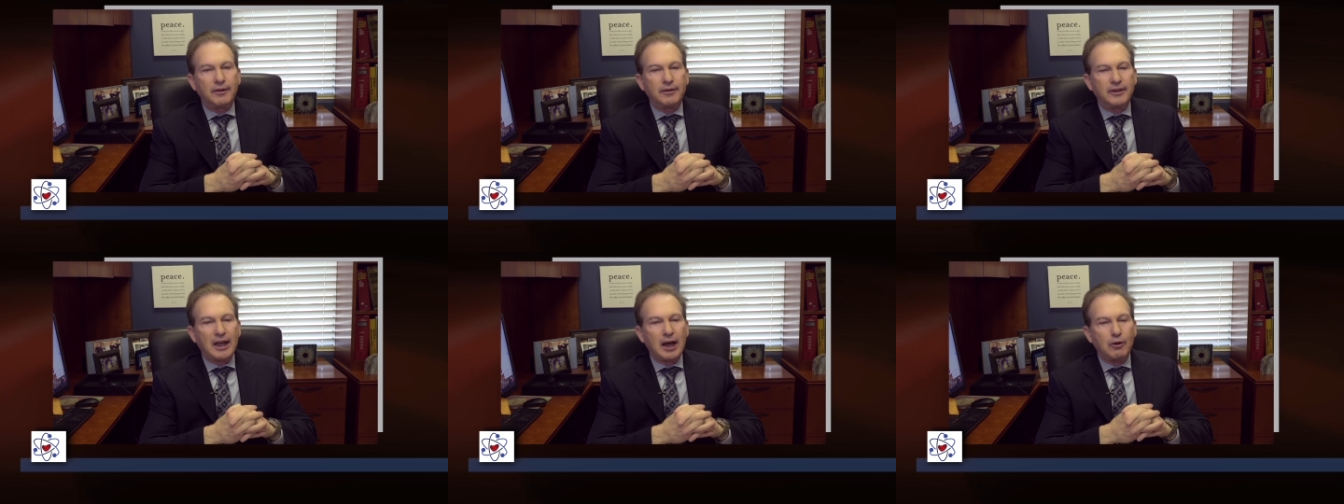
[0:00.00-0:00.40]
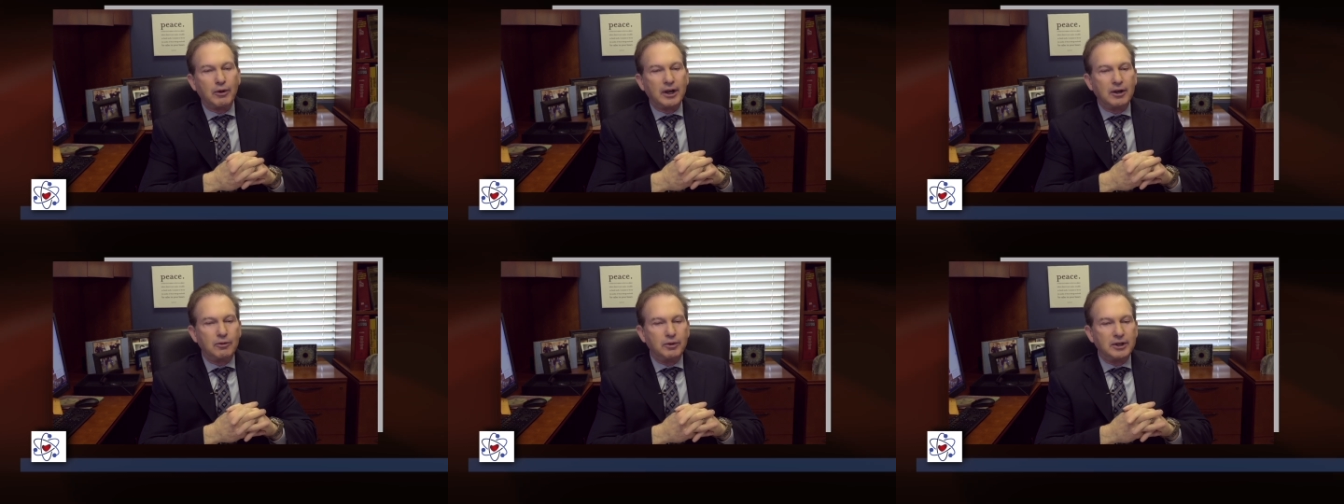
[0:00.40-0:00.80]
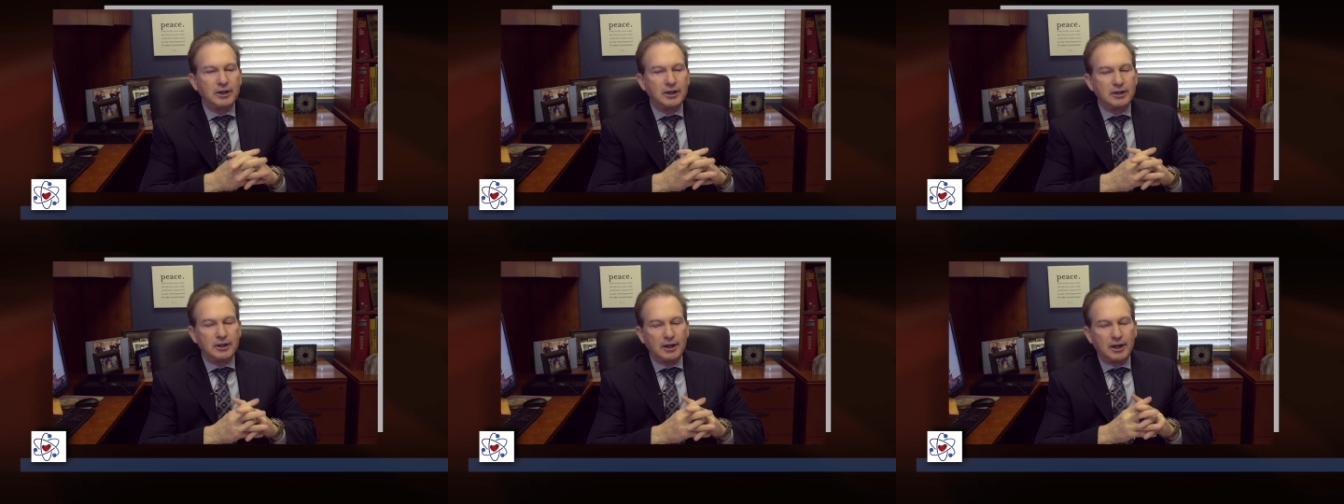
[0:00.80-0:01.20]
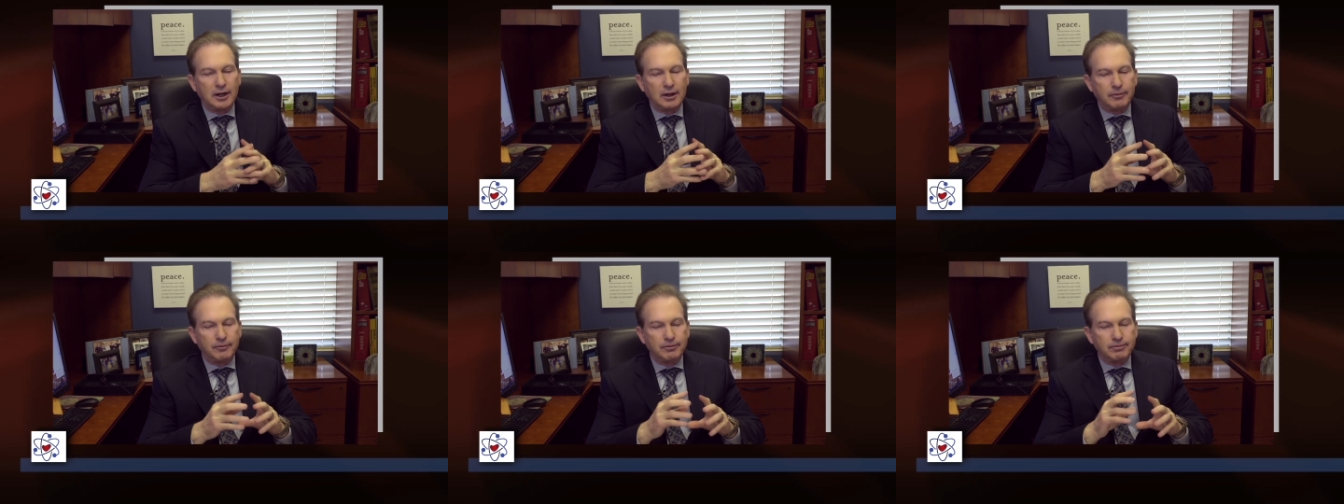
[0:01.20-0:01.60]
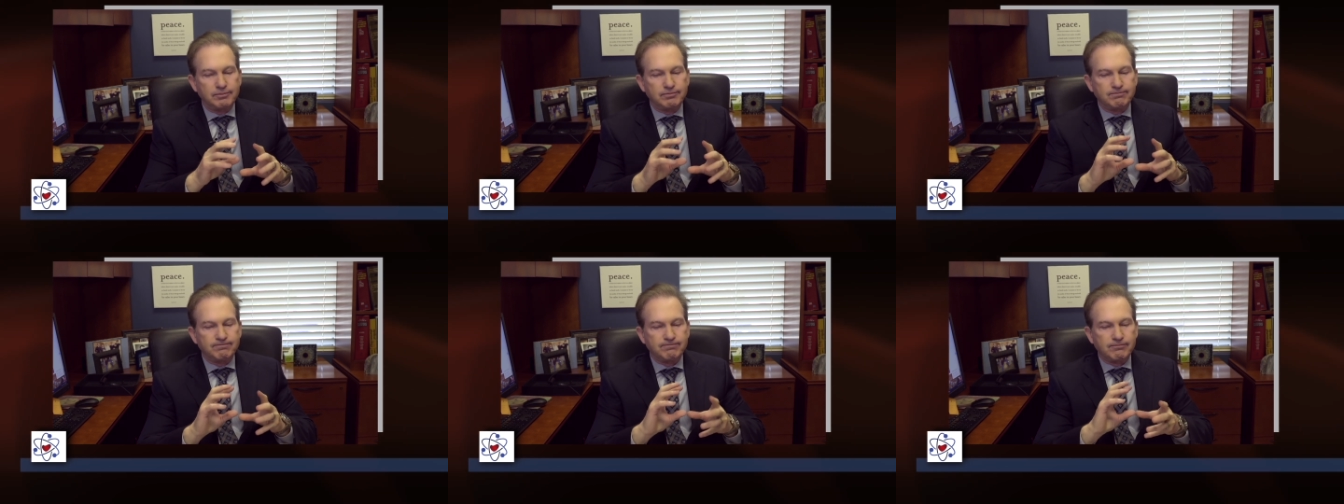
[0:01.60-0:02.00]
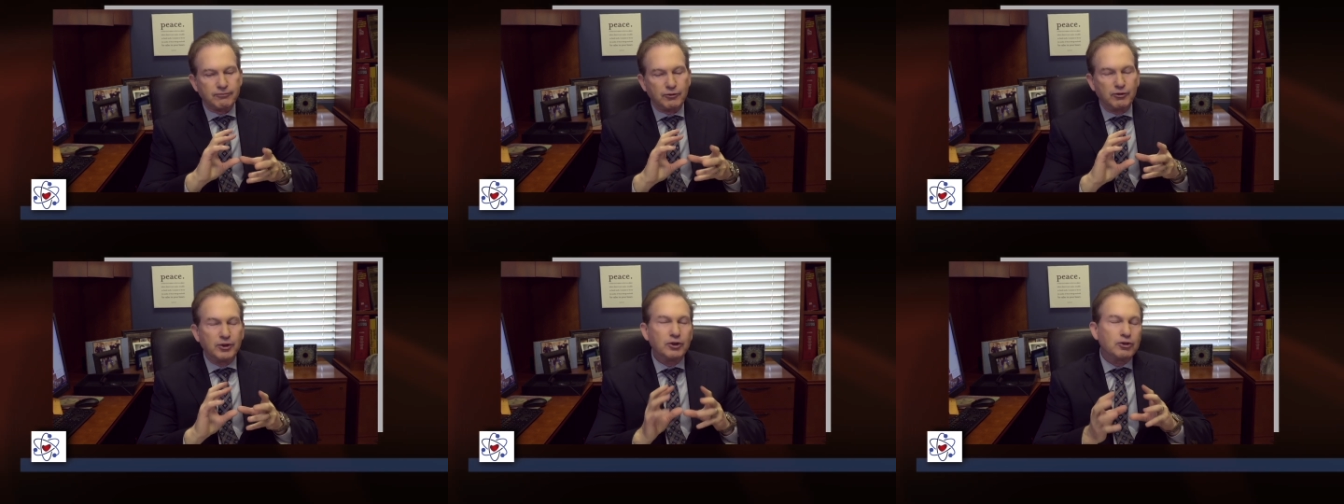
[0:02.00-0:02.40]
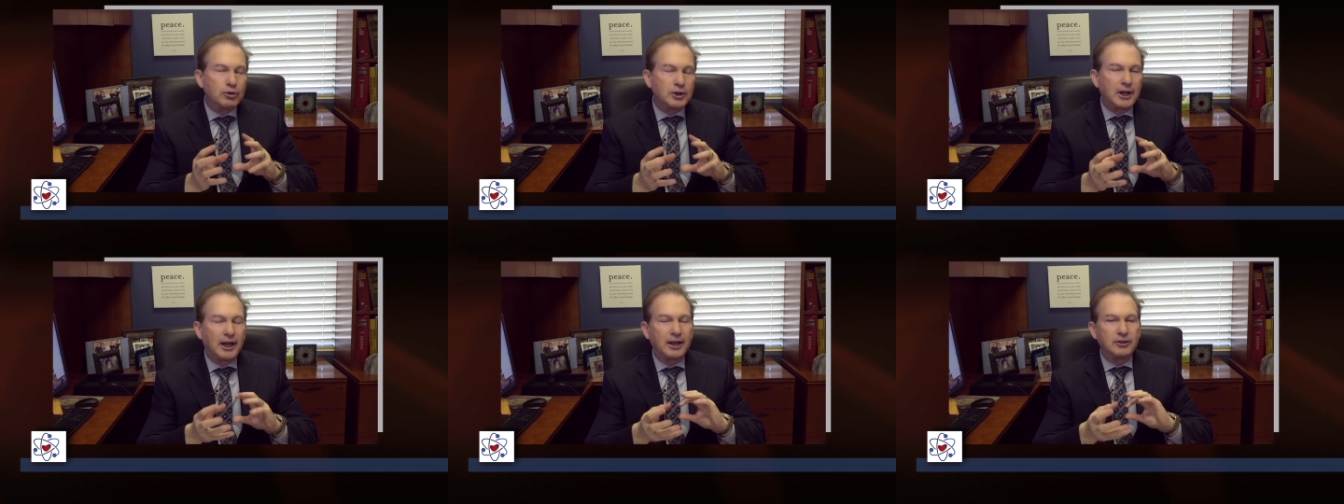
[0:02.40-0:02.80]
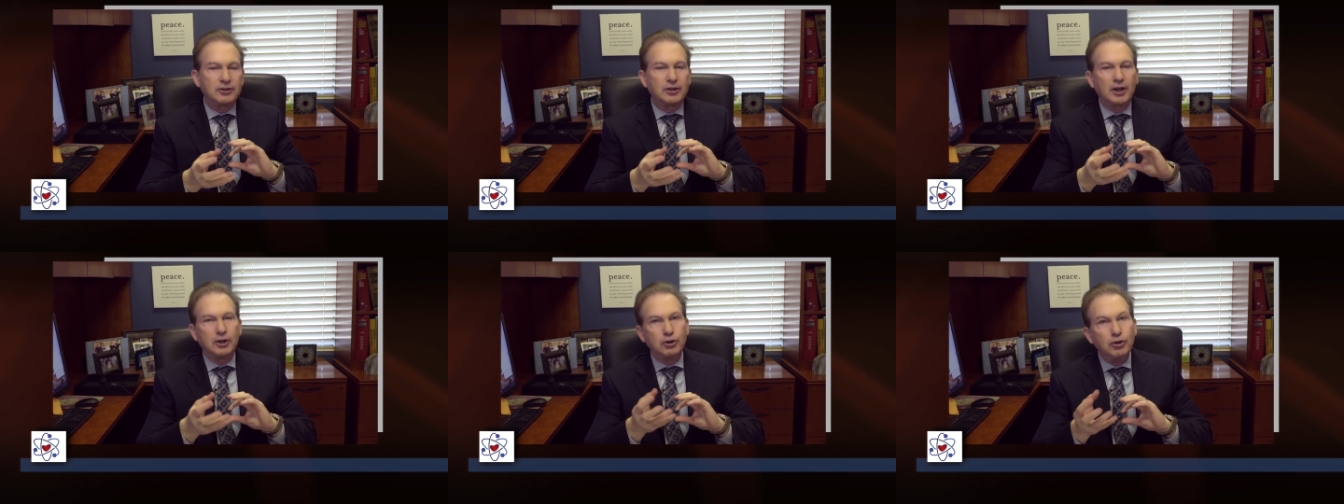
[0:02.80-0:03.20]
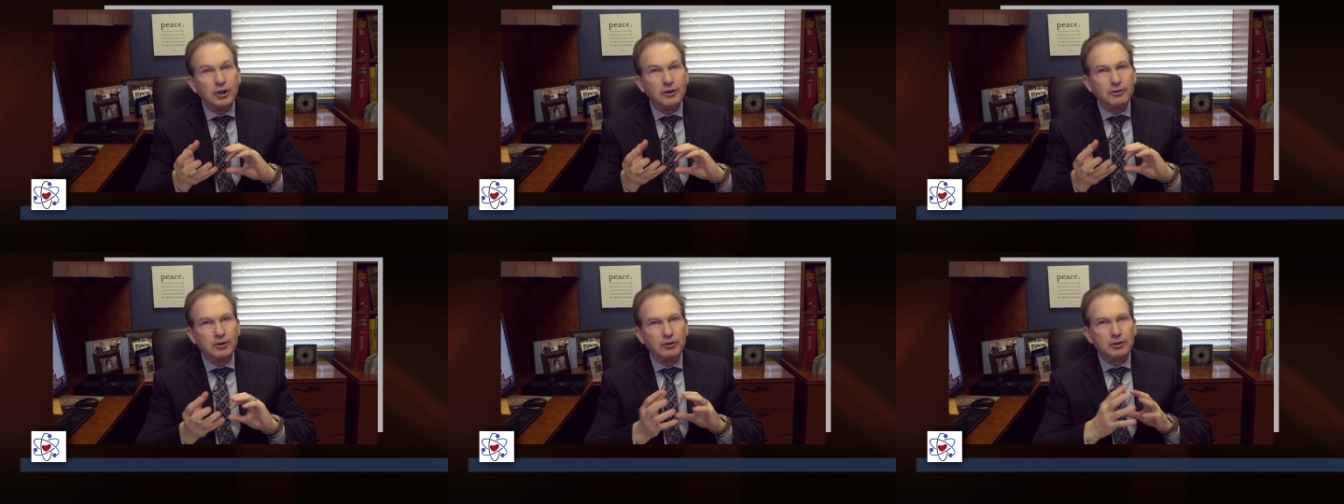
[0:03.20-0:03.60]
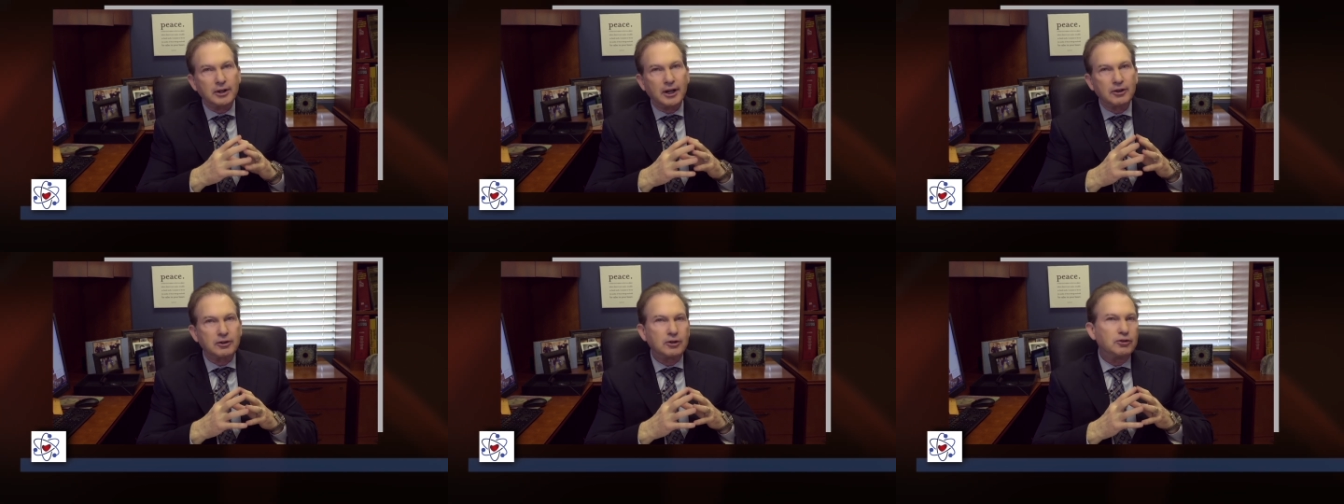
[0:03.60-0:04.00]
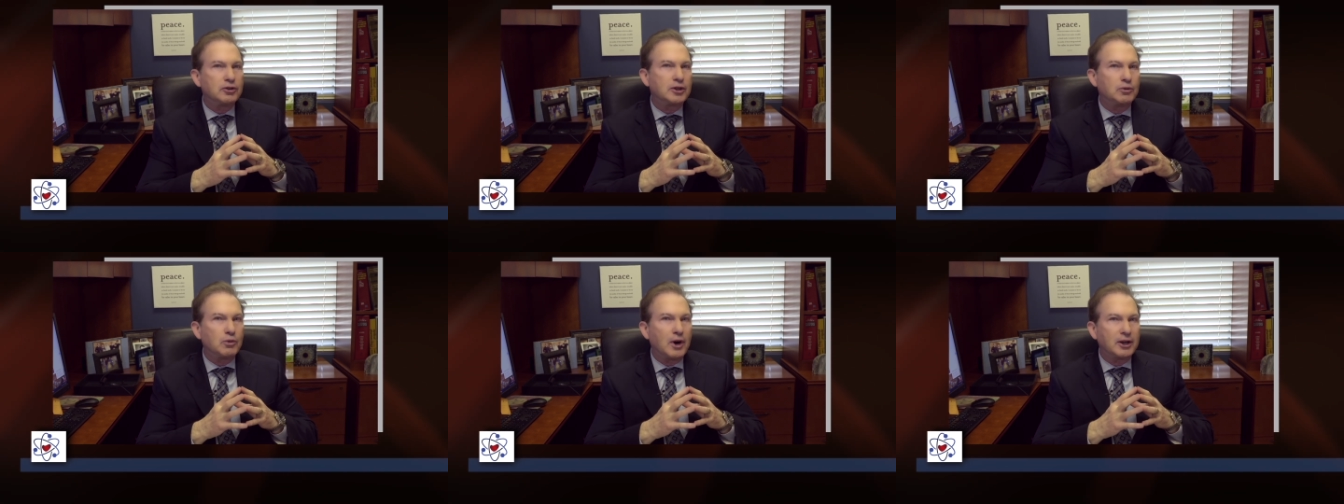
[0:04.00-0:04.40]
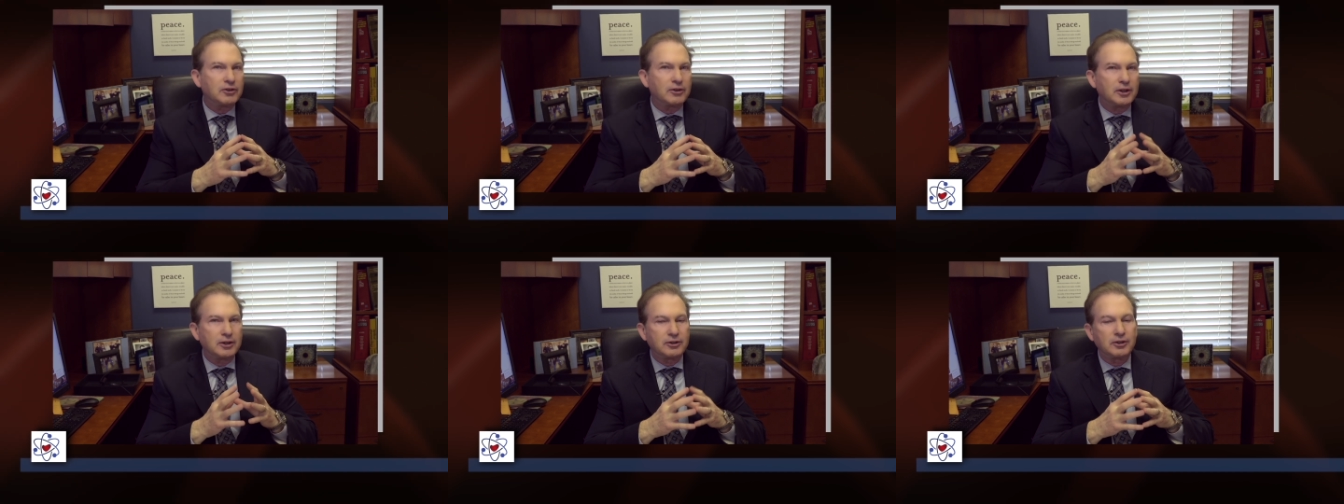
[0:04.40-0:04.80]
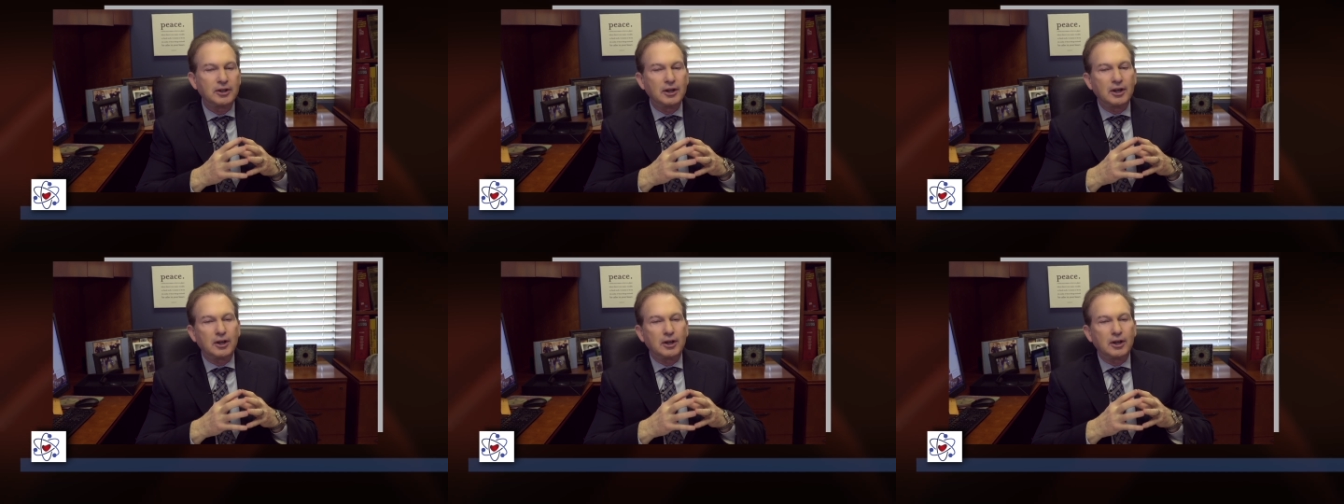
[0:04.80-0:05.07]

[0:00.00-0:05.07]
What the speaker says: That way we can visualize, and you can visualize because you can watch this,